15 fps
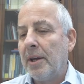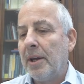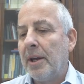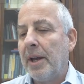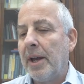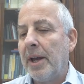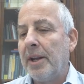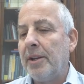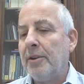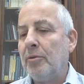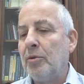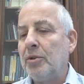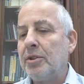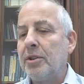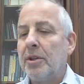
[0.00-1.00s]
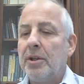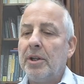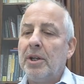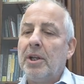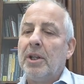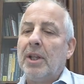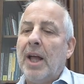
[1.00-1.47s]
and you would
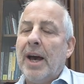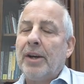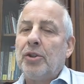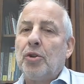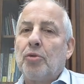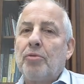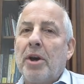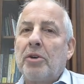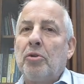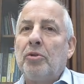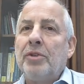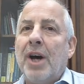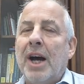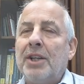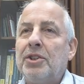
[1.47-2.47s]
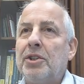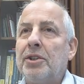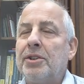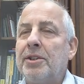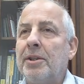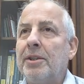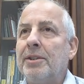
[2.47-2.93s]
like to recognize
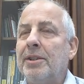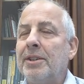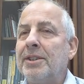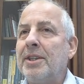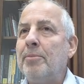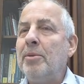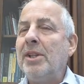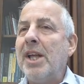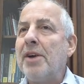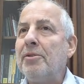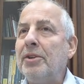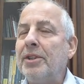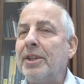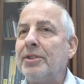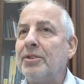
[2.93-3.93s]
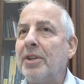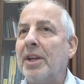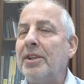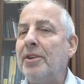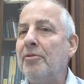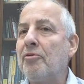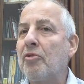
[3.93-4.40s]
the similarities
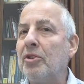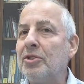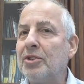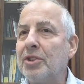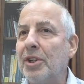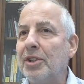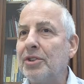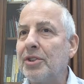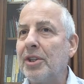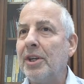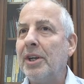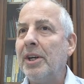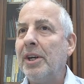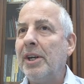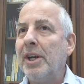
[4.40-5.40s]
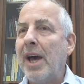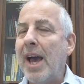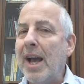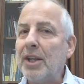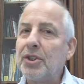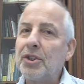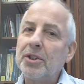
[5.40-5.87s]
and differences
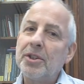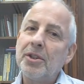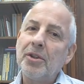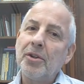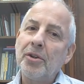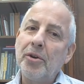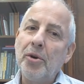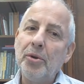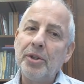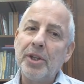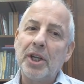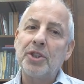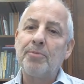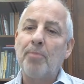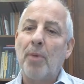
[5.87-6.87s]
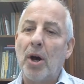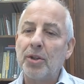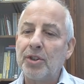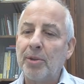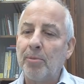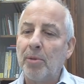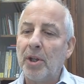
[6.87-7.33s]
as good as
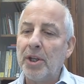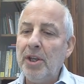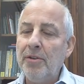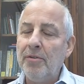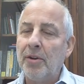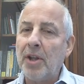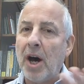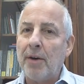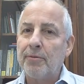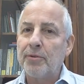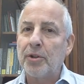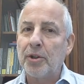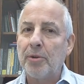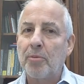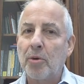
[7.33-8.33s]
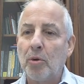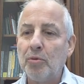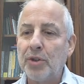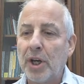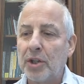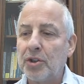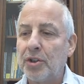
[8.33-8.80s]
possible even after the
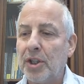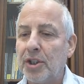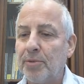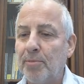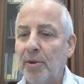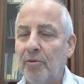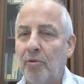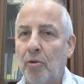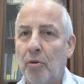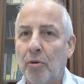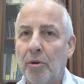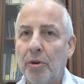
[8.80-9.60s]
projection as before.